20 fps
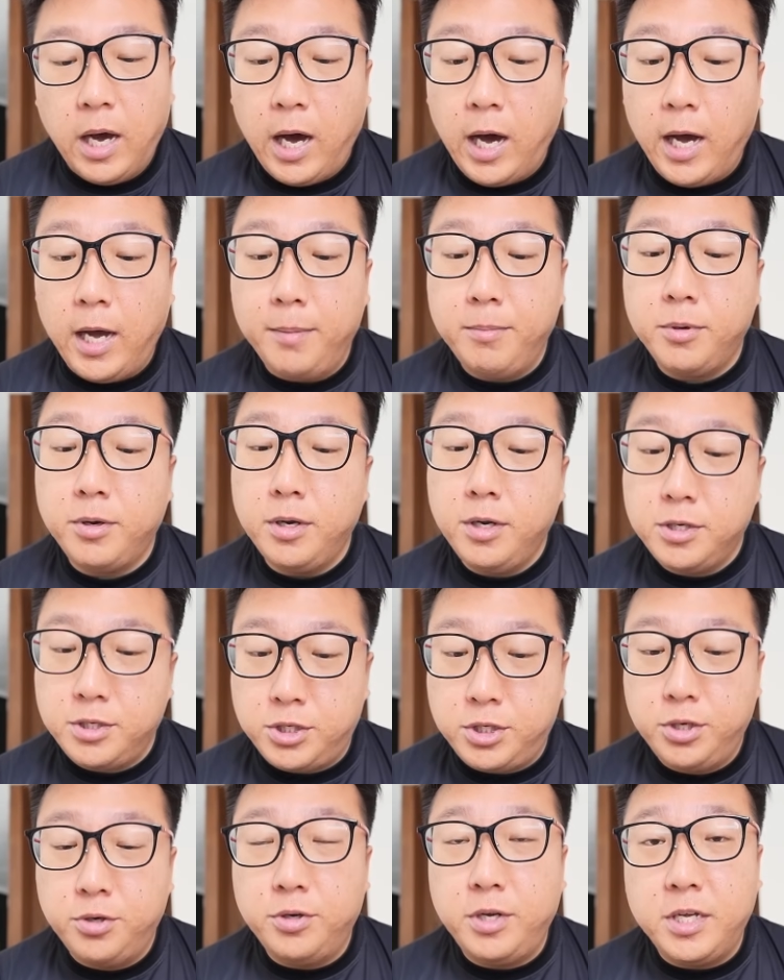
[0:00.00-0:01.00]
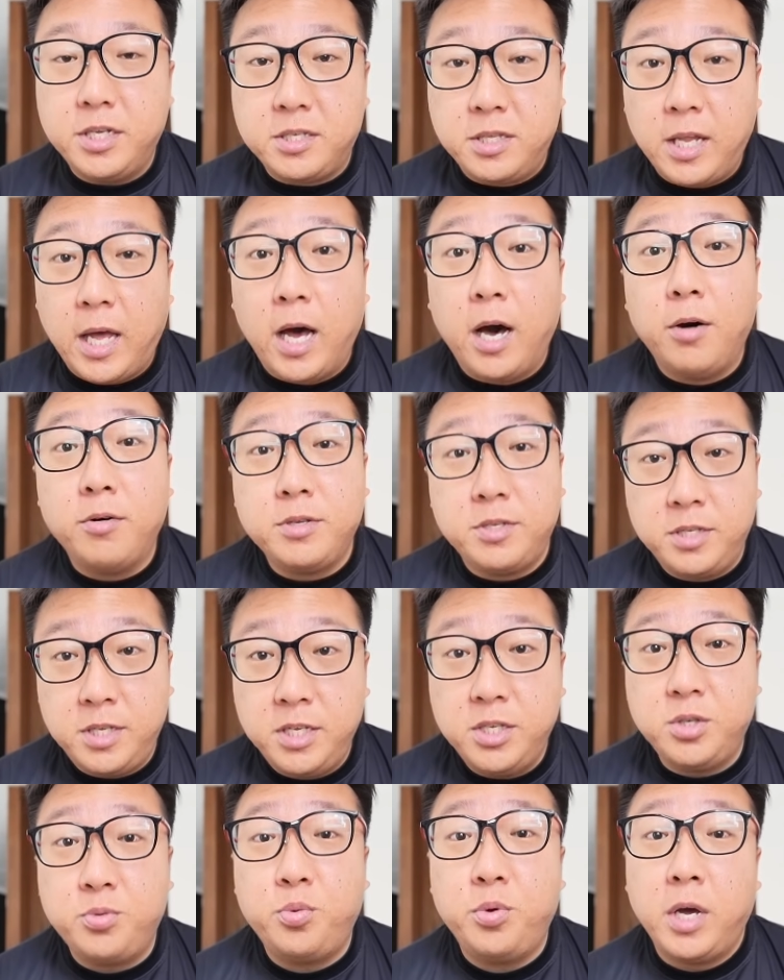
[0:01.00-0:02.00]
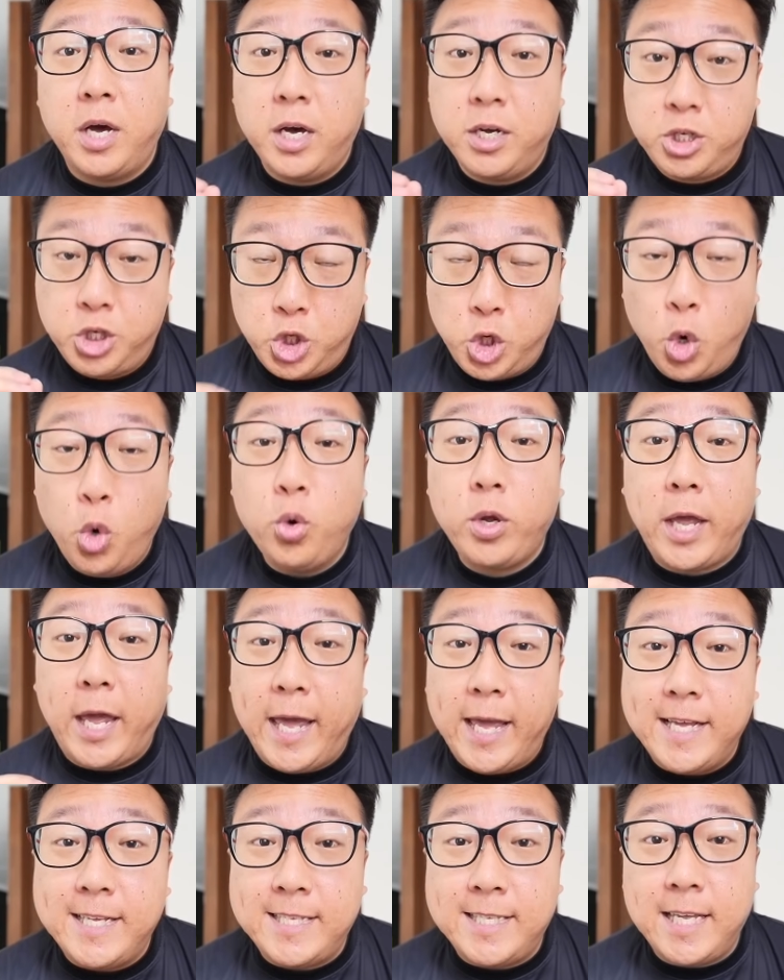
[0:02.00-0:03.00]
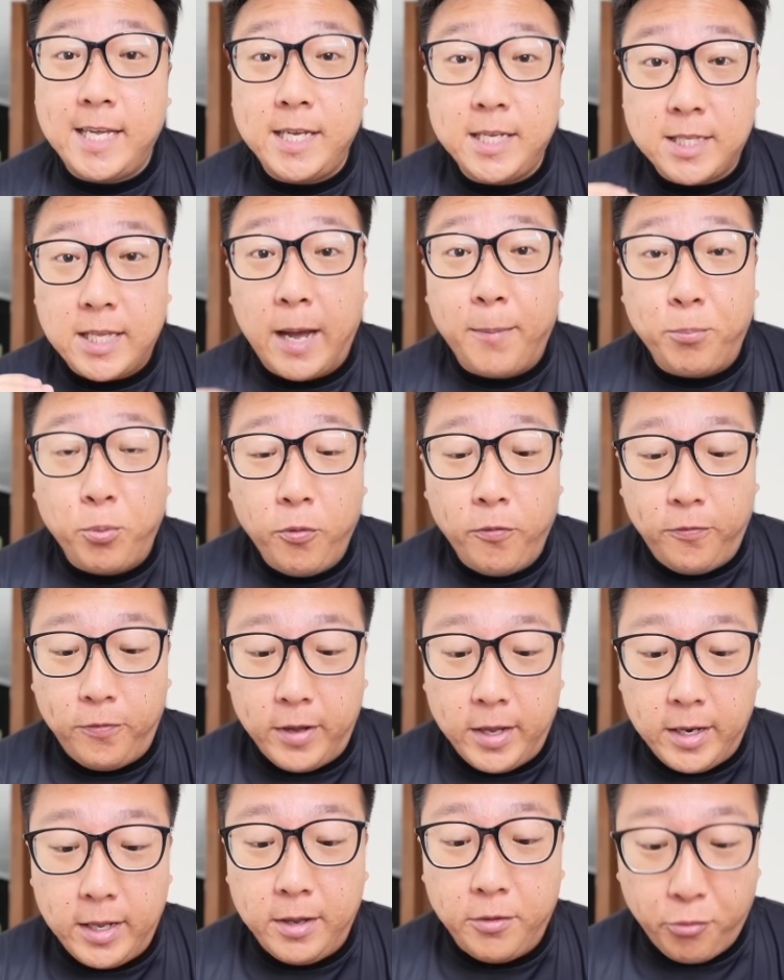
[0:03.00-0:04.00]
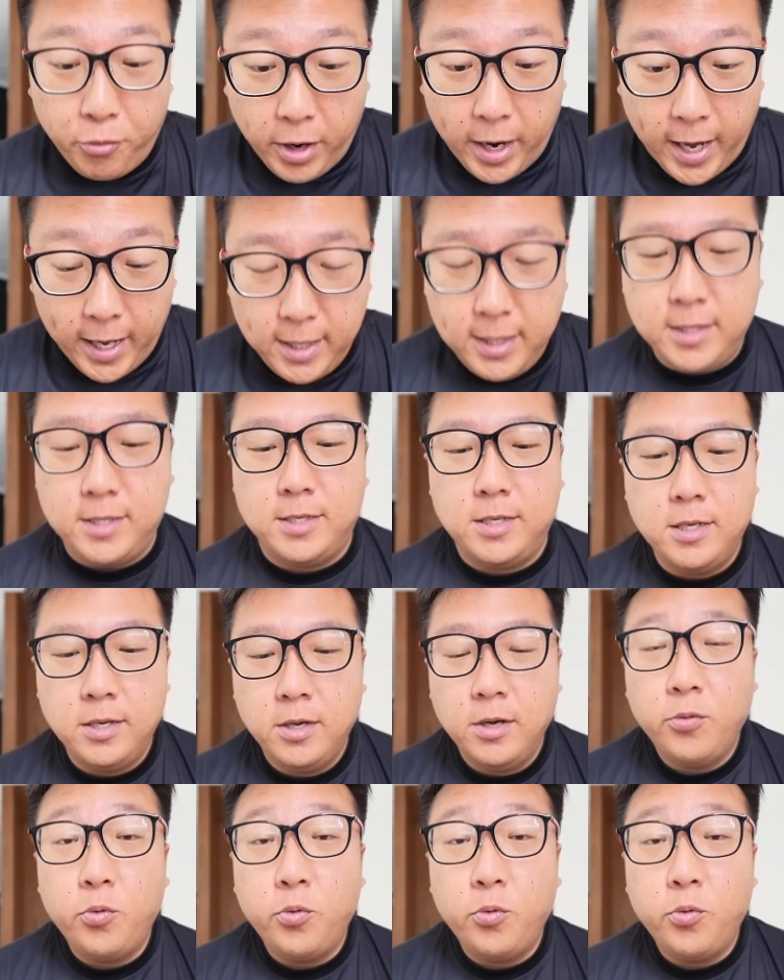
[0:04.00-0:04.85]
I'm going to shield this now since we are showcasing Tapu Fini, right?